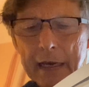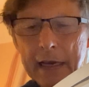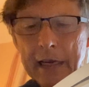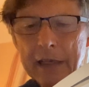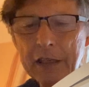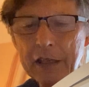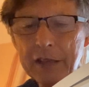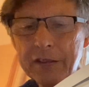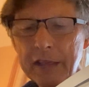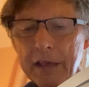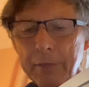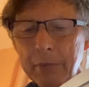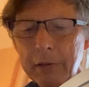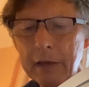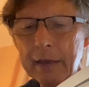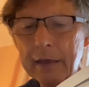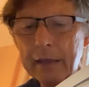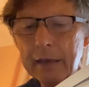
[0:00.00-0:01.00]
It is
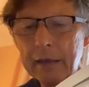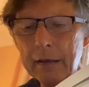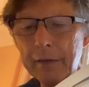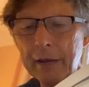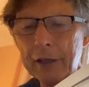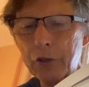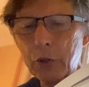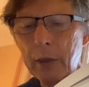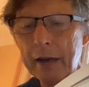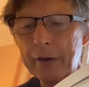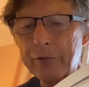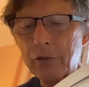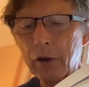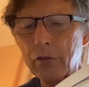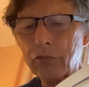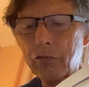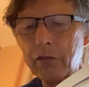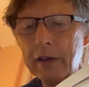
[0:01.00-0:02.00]
simply that you have
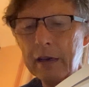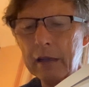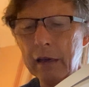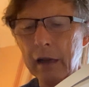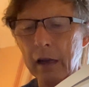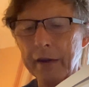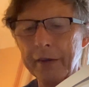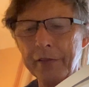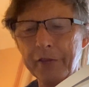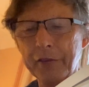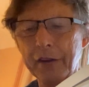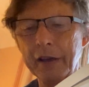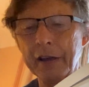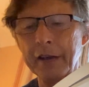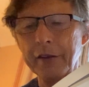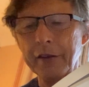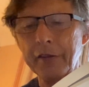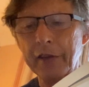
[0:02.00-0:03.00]
not realized
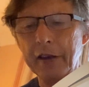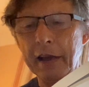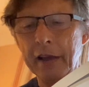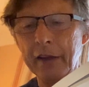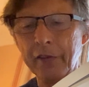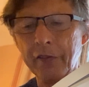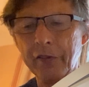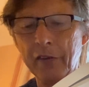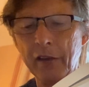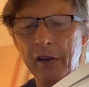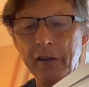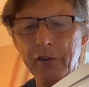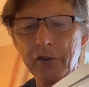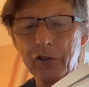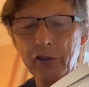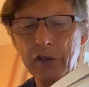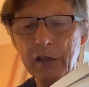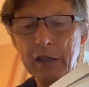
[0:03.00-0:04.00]
it as
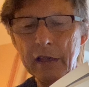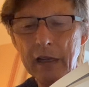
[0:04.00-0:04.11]
such,